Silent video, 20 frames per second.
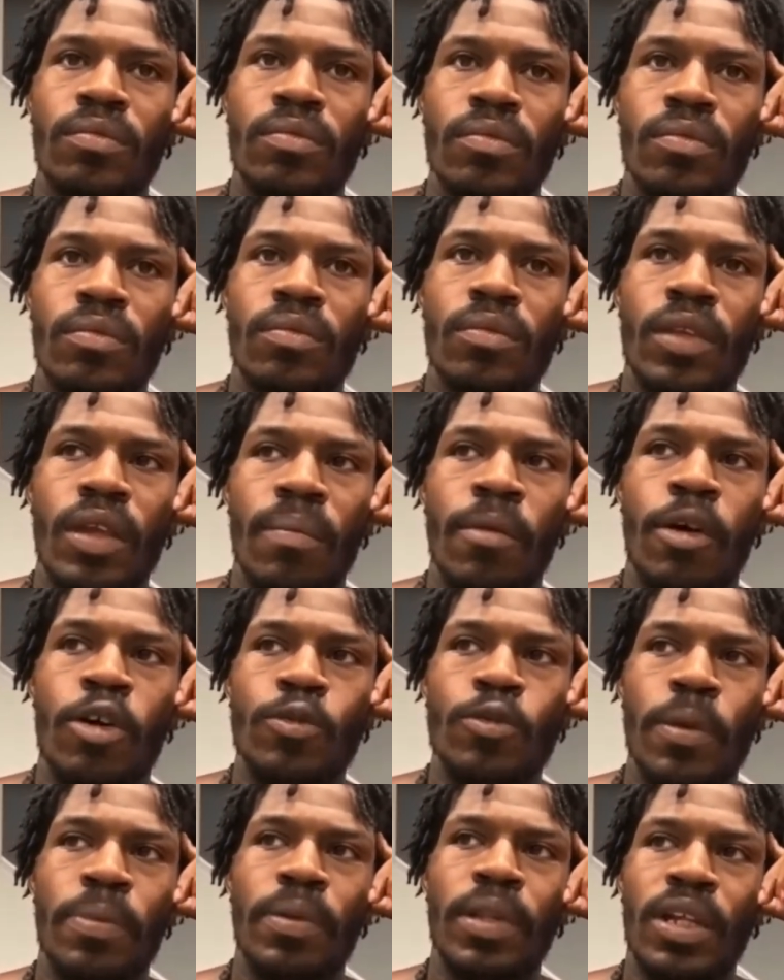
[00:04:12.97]
most people are
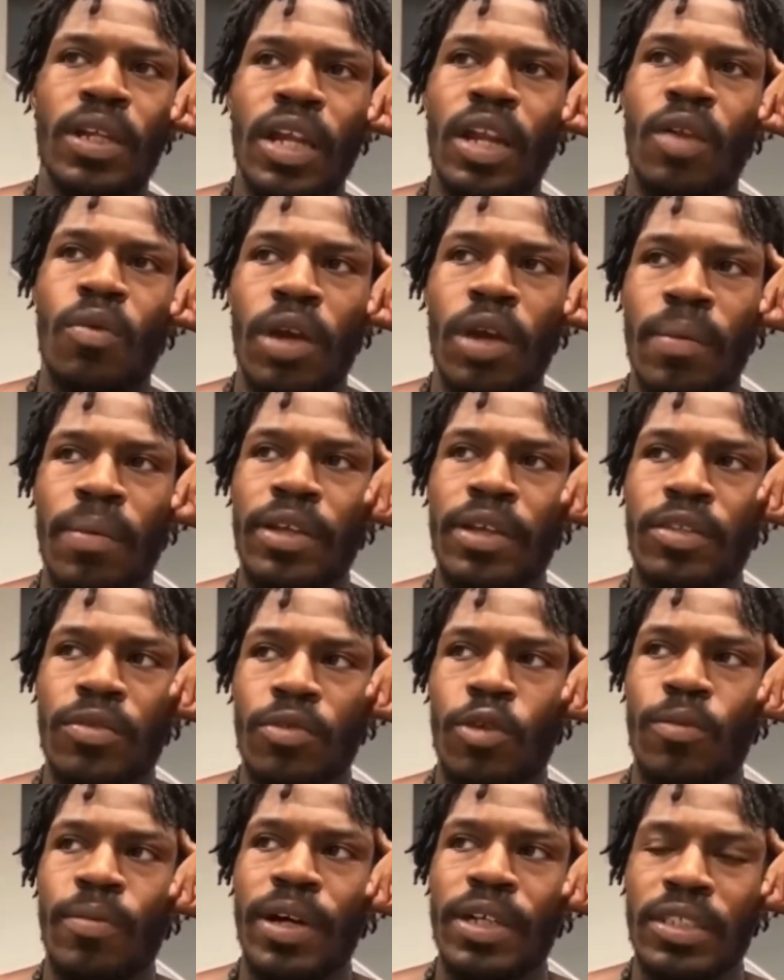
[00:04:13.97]
not aware about the robots
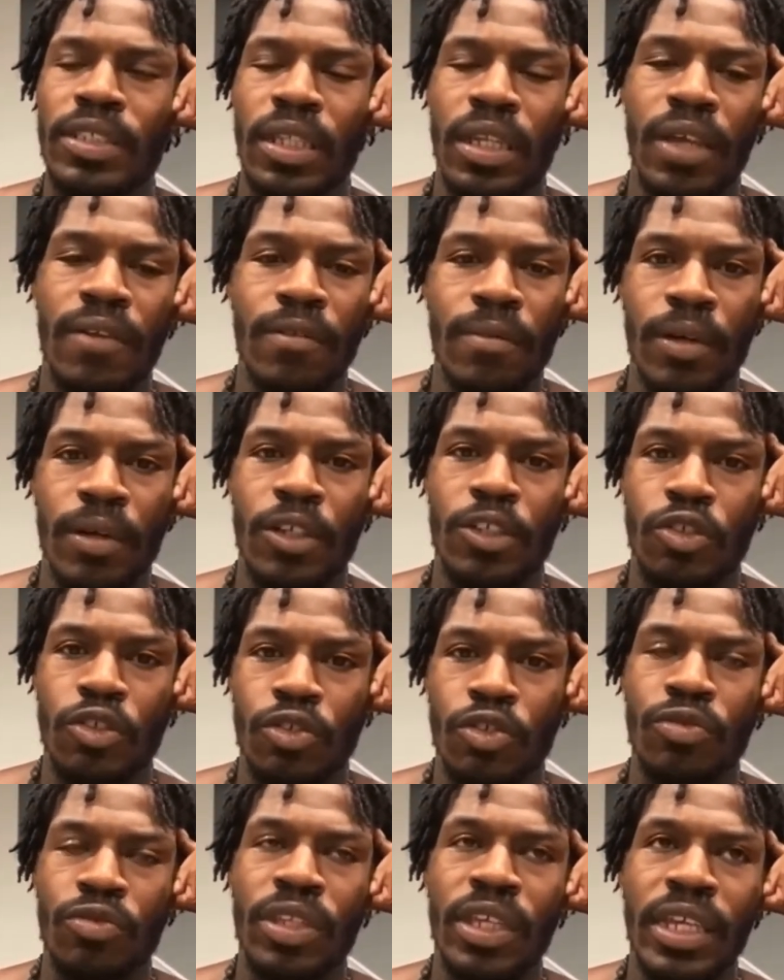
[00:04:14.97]
that live amongst you. You
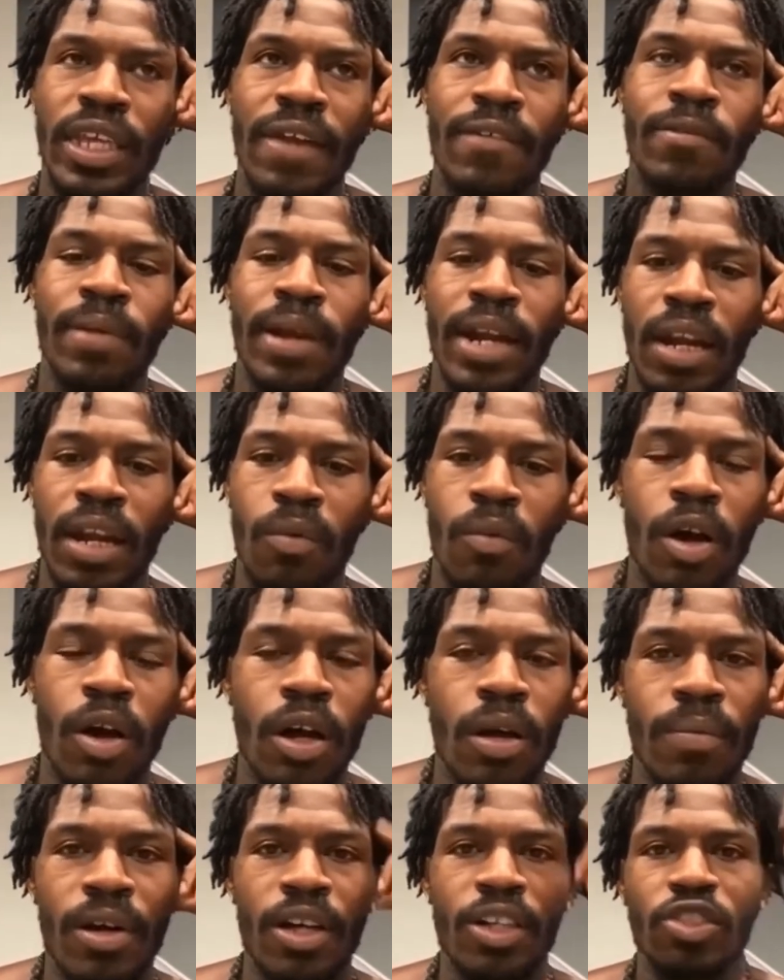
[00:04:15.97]
think everybody that walk amongst
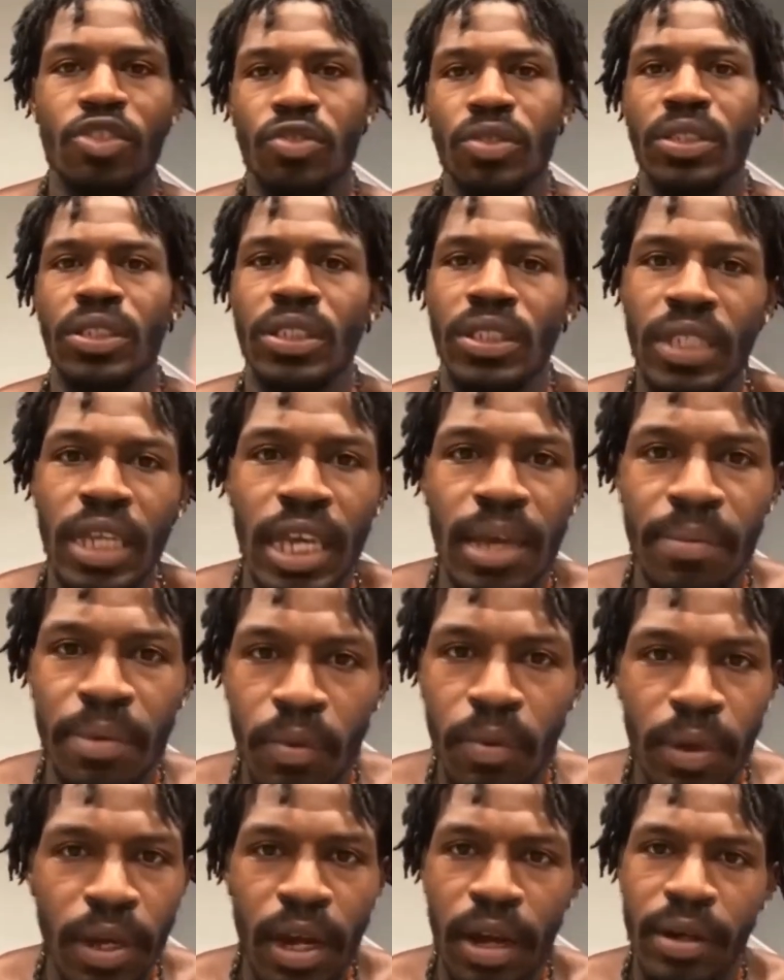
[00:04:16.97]
you is the same, but we are
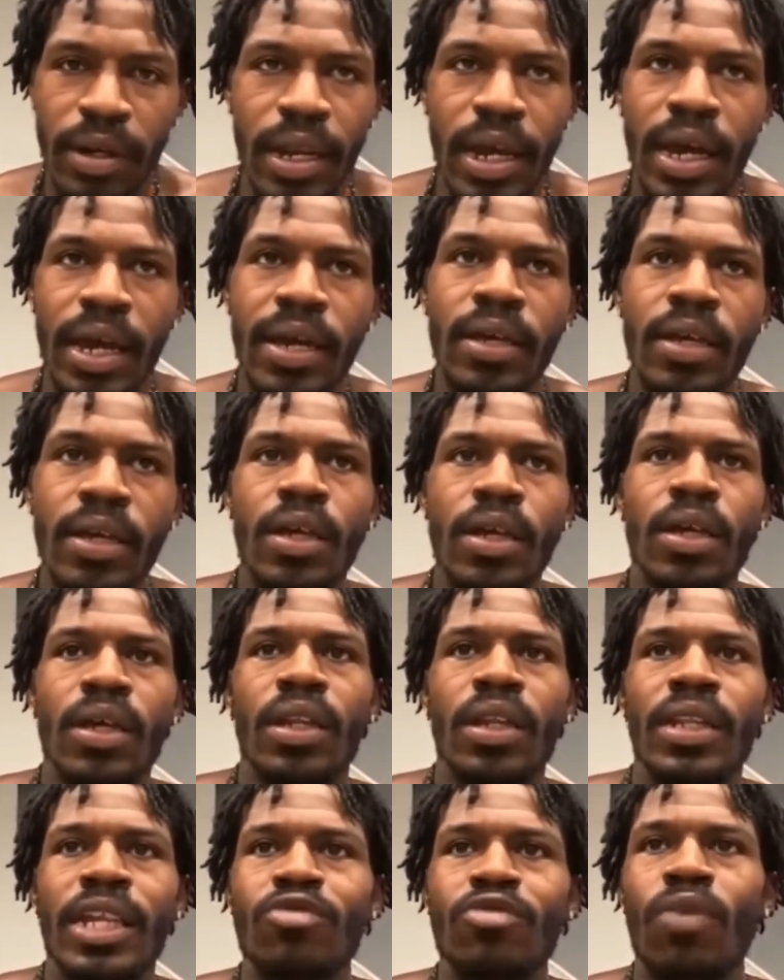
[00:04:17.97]
not. That's
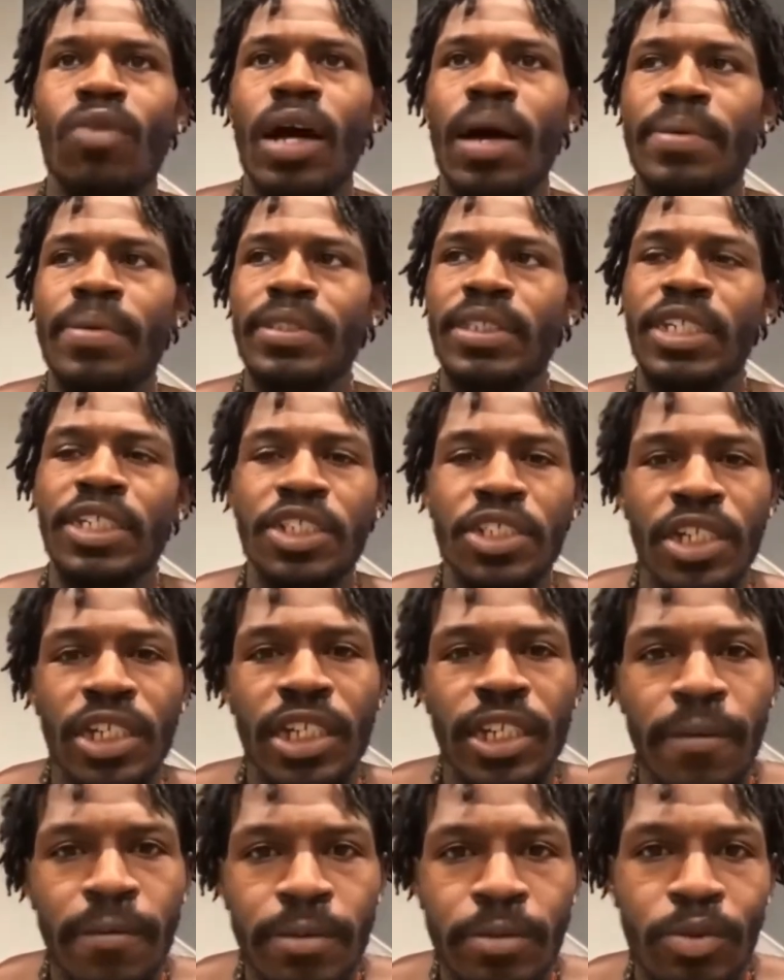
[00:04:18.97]
why I've been teaching the difference
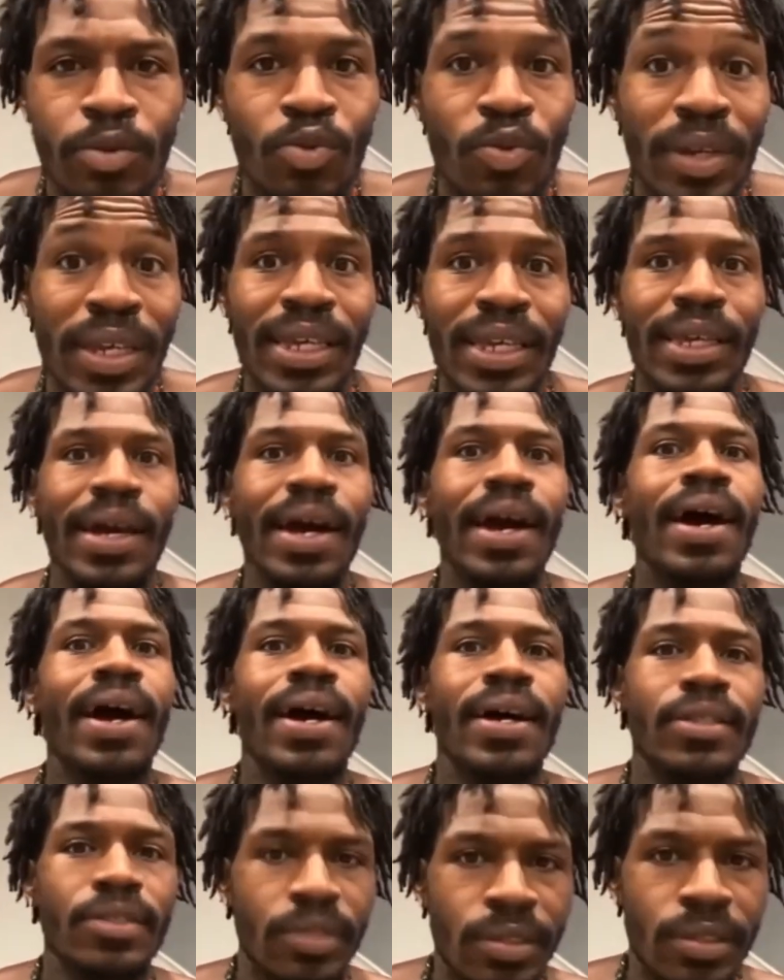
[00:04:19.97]
between
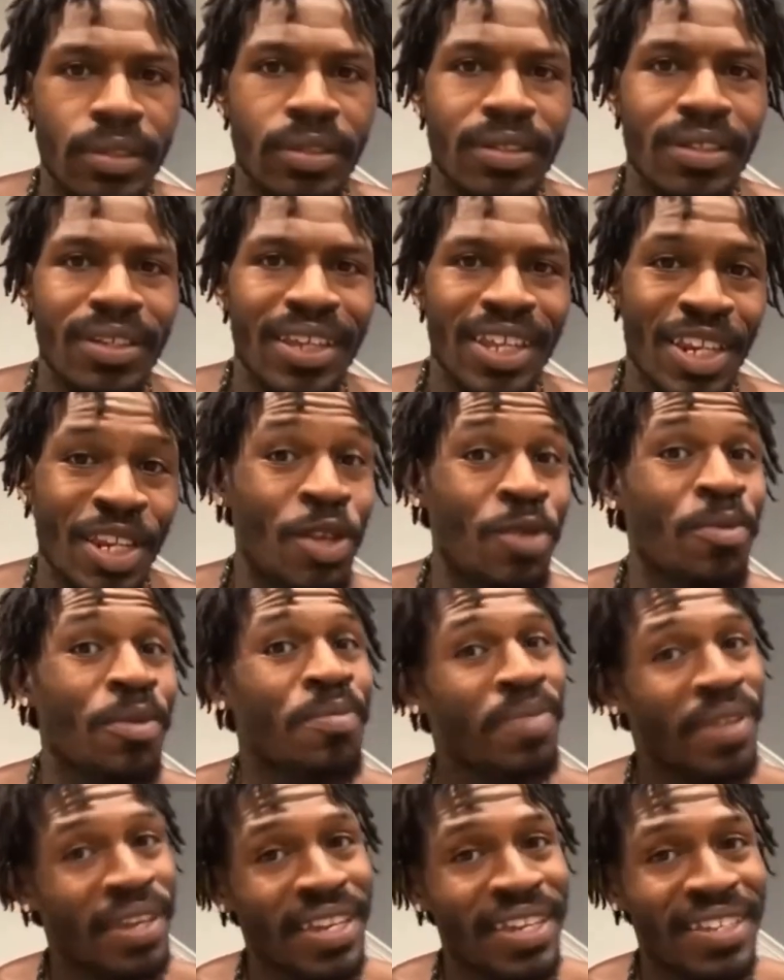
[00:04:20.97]
gods and human
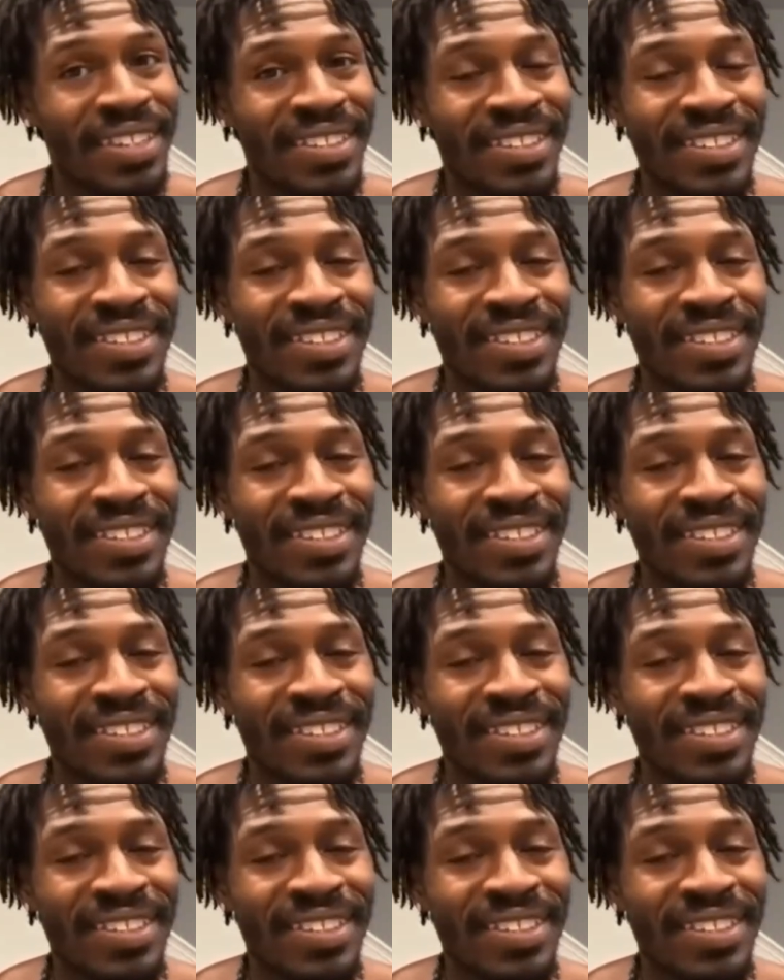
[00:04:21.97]
beings.